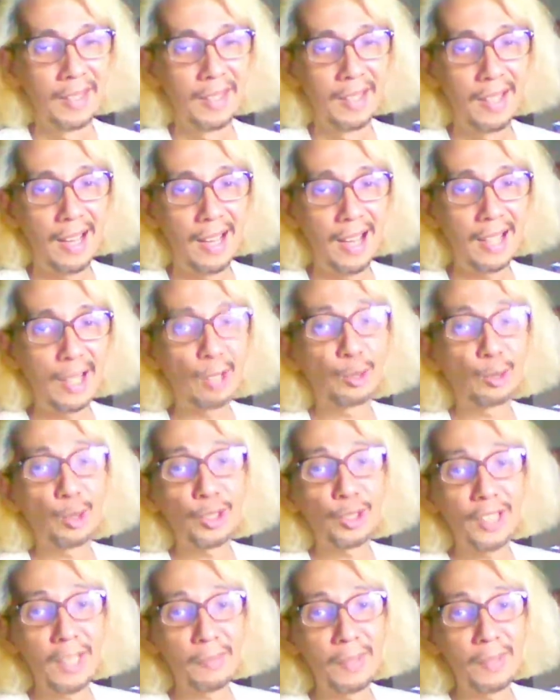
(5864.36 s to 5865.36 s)
ang
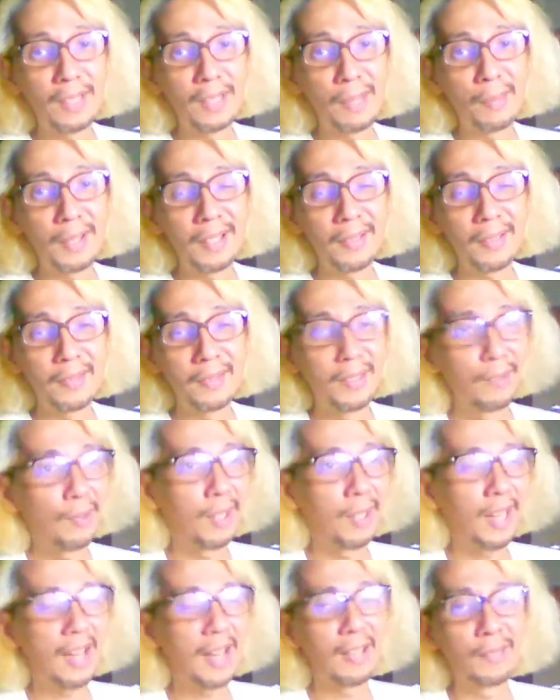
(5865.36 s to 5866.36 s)
counter-statement naman, well,
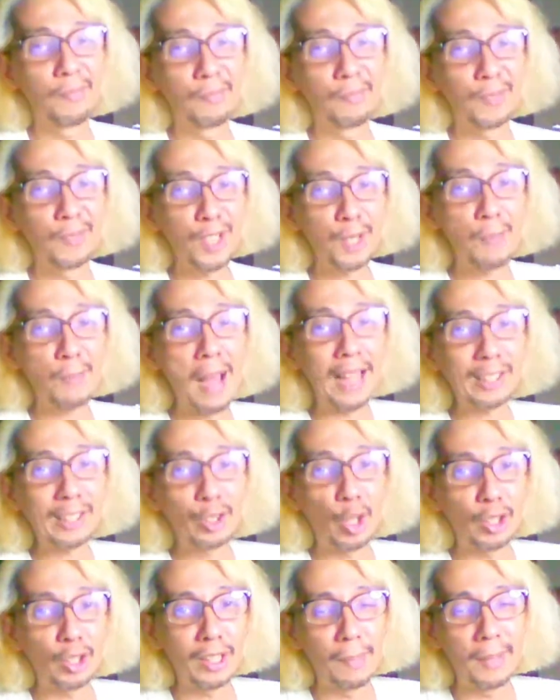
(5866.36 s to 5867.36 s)
ang smack talk
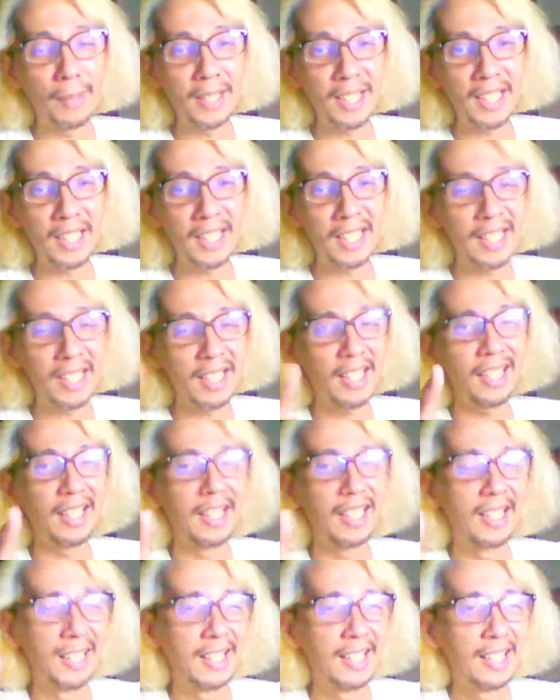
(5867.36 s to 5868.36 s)
naman ni
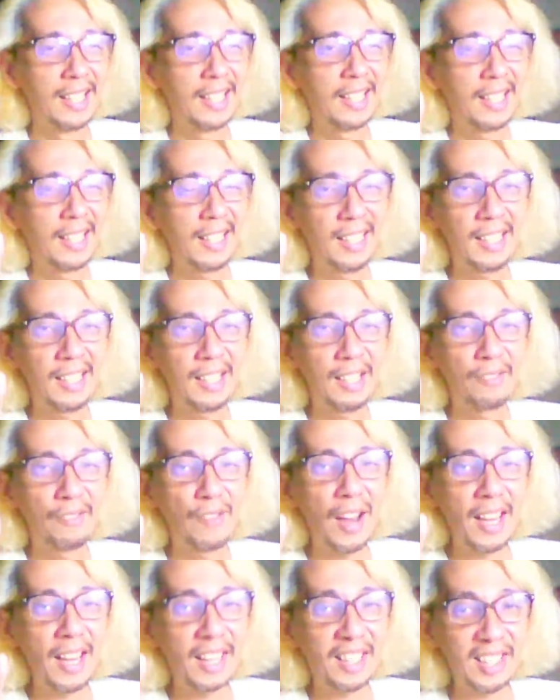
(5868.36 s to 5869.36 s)

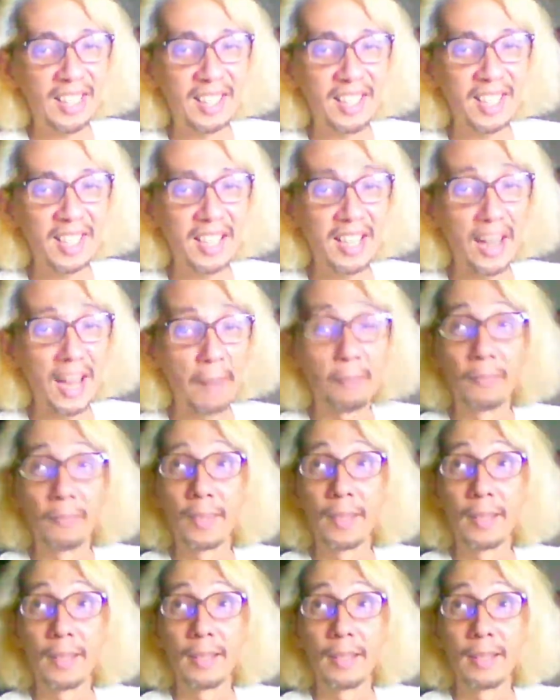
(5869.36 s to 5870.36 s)
Vanitas this time,
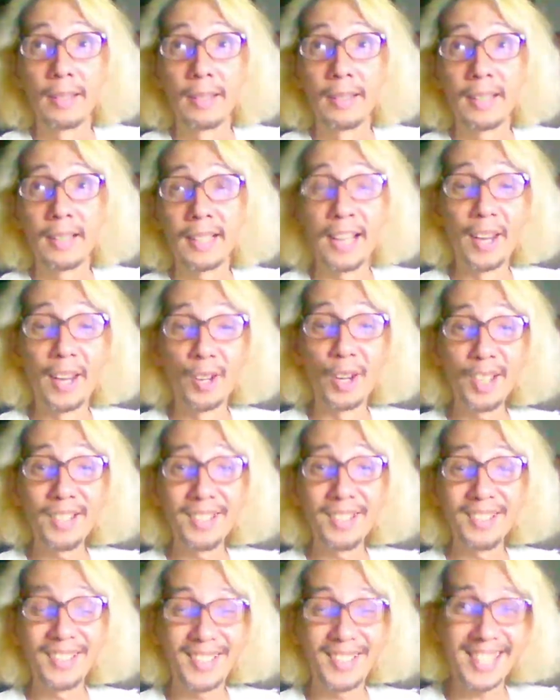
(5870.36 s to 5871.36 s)
ganon?
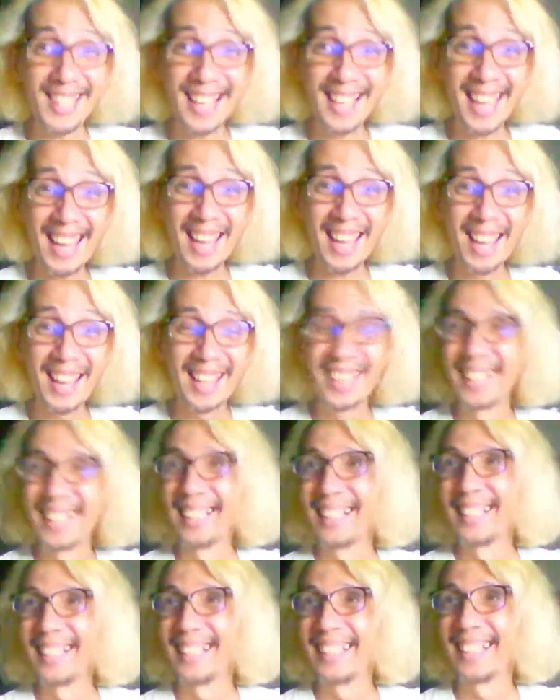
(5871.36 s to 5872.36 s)
O sige,
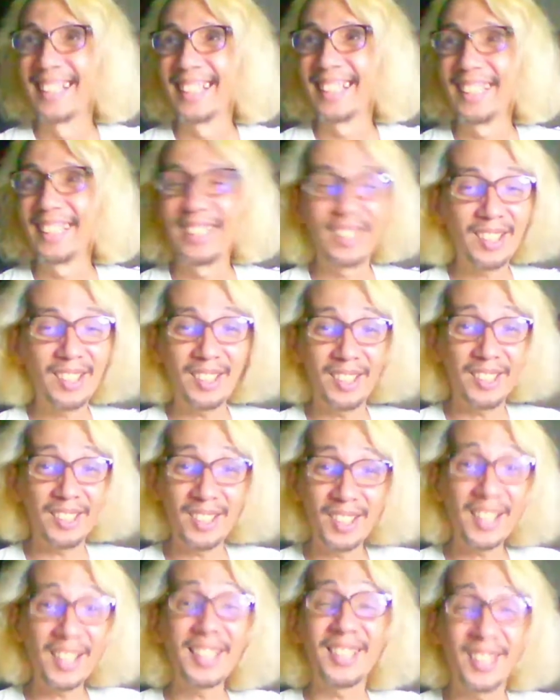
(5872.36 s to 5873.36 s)
you
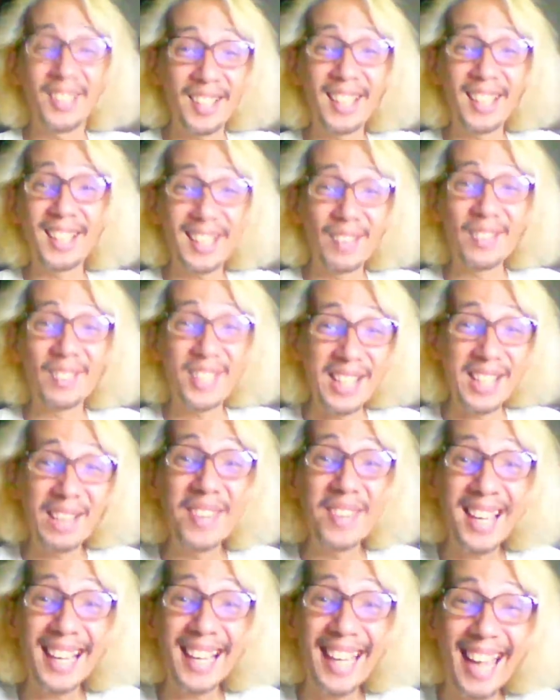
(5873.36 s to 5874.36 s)
gonna come see
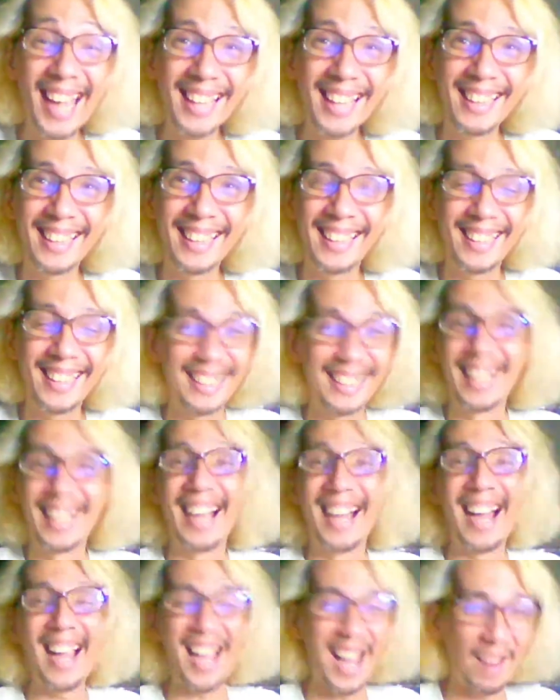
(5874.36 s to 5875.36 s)
me again?
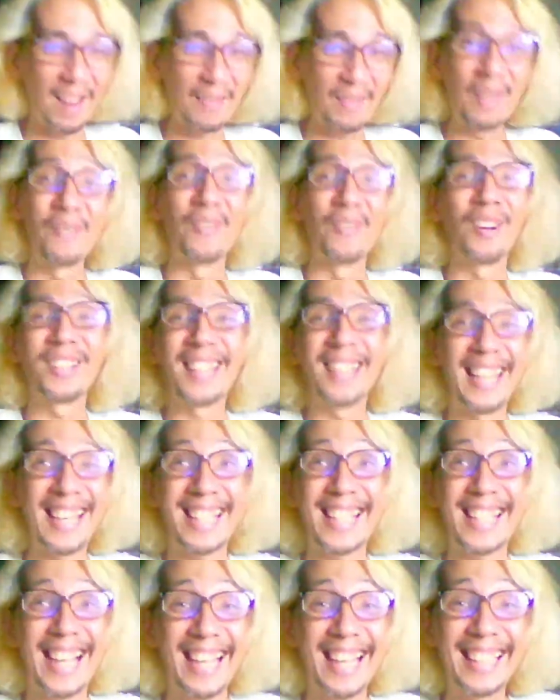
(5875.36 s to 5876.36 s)
I'll be more than
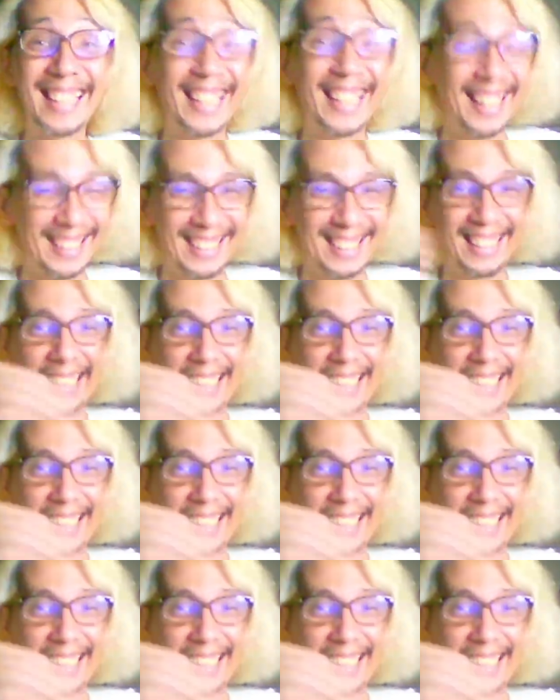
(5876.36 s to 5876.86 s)
excited!